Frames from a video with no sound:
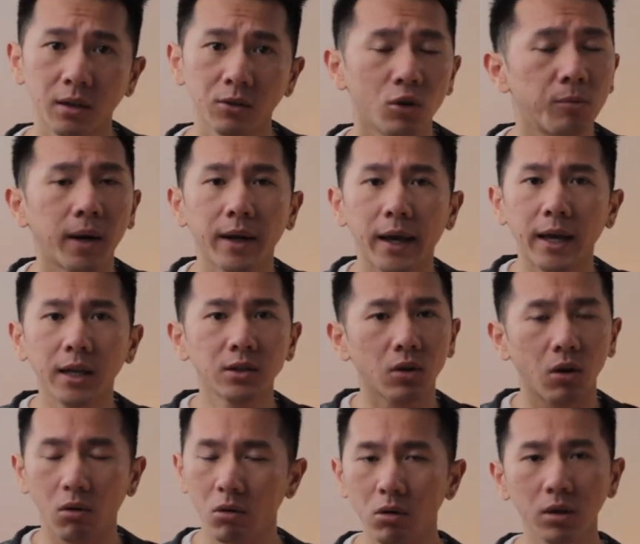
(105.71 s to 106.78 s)
you might ace
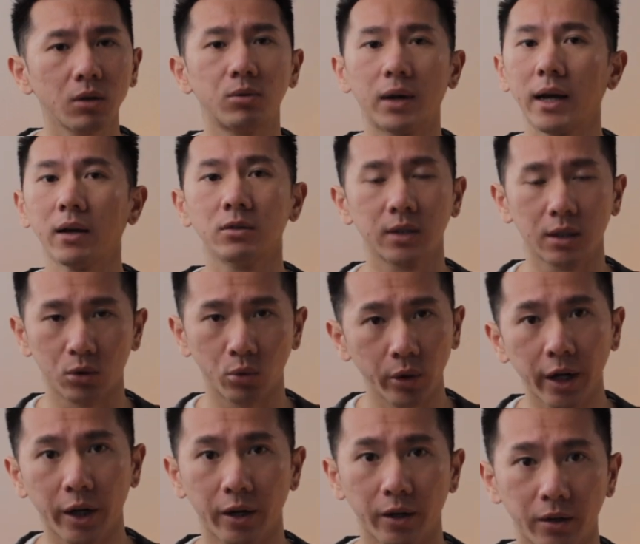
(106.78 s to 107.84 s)
all the rounds at Twitter.